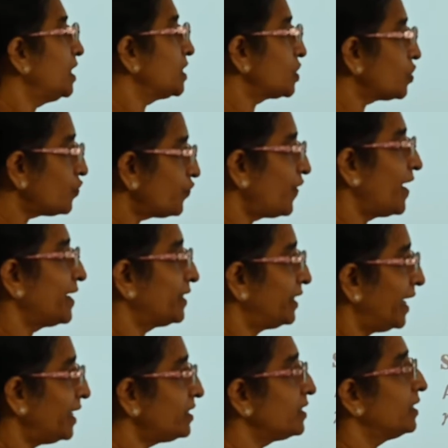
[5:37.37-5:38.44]
So for
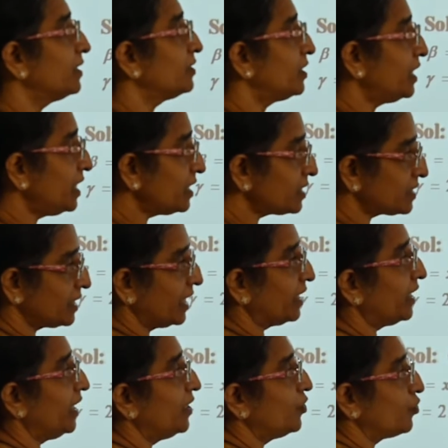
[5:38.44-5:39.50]
that, take
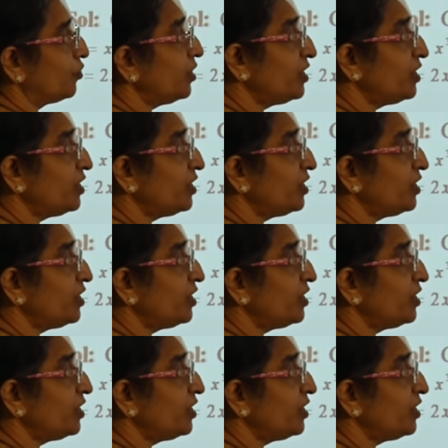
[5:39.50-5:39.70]
second row.